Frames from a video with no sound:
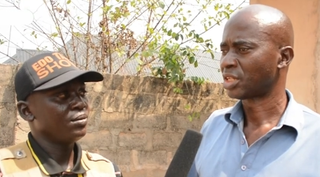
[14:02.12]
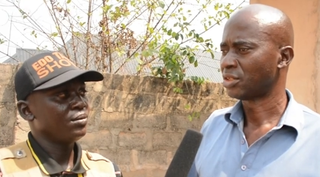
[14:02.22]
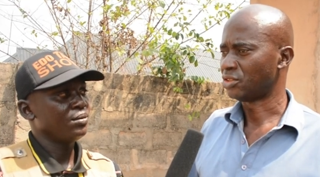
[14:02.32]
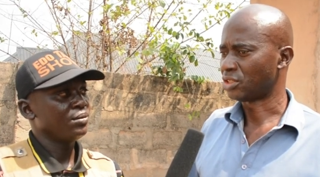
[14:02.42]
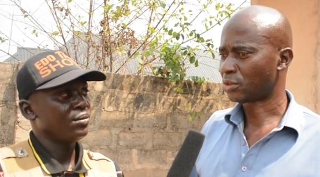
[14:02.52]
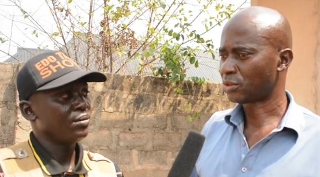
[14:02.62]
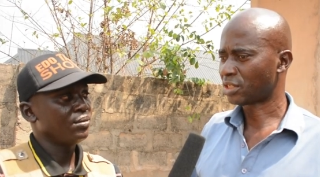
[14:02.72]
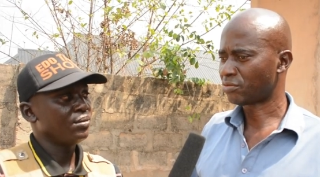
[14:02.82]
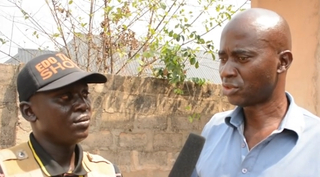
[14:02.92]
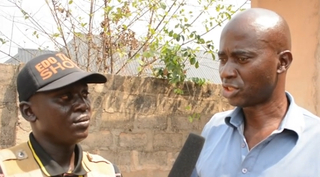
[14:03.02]
Speaker 1: zero
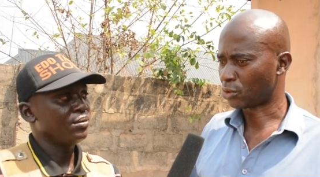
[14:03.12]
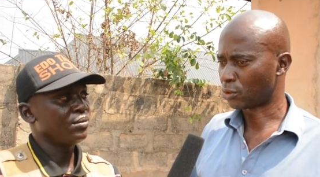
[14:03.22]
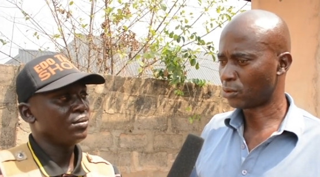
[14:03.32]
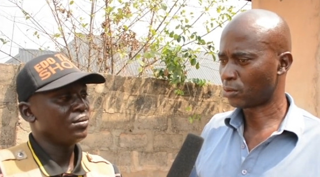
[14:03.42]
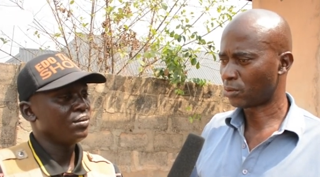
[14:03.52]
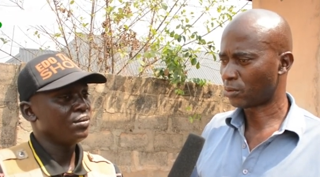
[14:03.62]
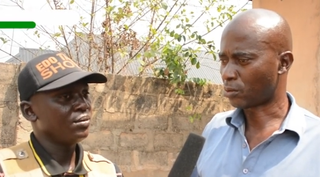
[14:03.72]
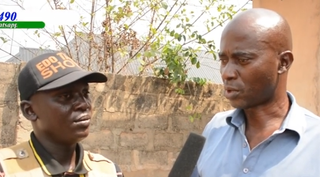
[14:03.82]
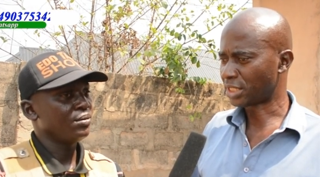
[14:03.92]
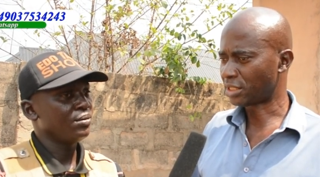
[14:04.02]
seven zero
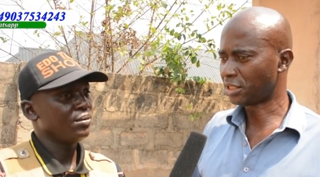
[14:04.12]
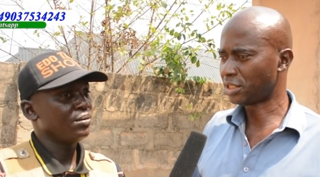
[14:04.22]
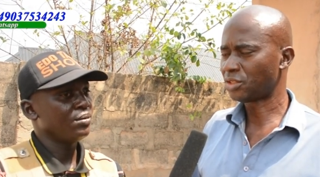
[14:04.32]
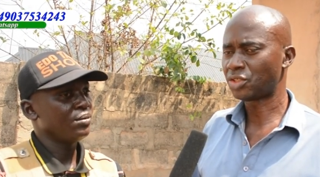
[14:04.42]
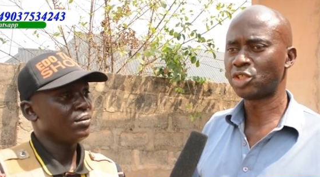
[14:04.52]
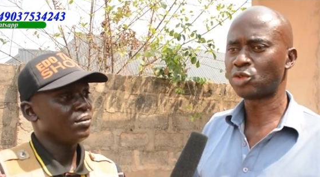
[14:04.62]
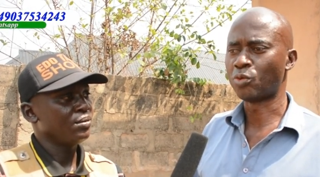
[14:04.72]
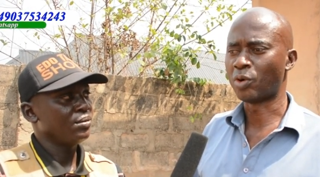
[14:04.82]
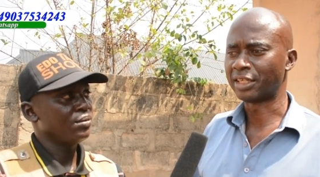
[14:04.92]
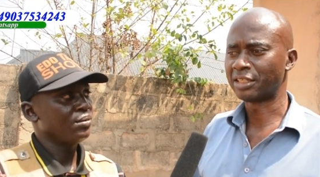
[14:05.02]
one three six
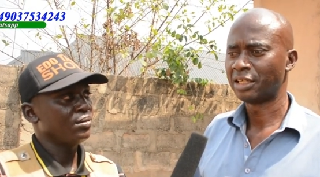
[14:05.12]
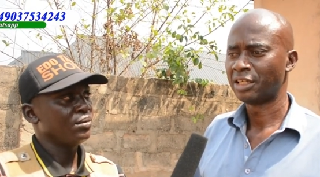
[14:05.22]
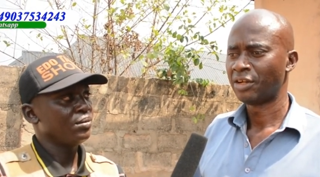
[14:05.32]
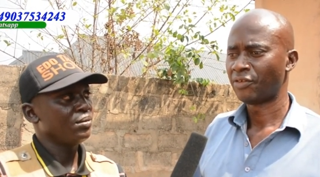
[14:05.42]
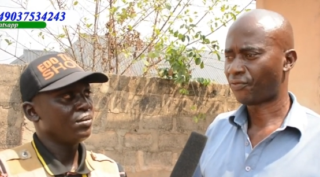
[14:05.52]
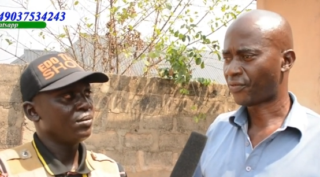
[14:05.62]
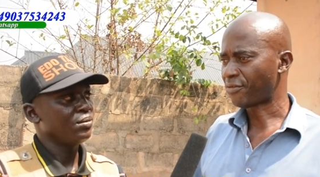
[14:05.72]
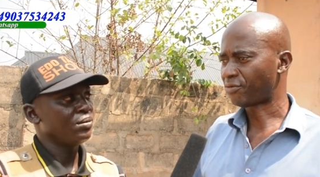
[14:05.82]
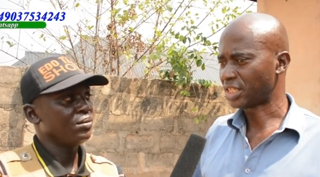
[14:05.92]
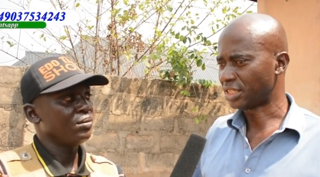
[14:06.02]
one
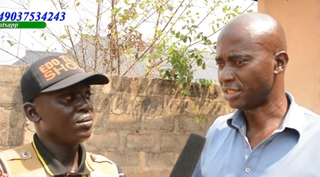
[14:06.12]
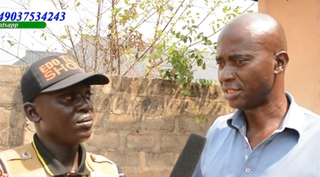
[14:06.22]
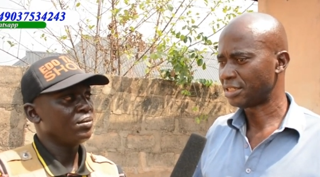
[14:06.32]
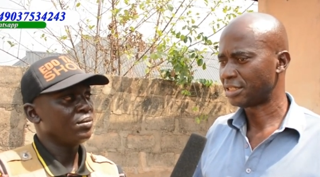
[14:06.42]
five three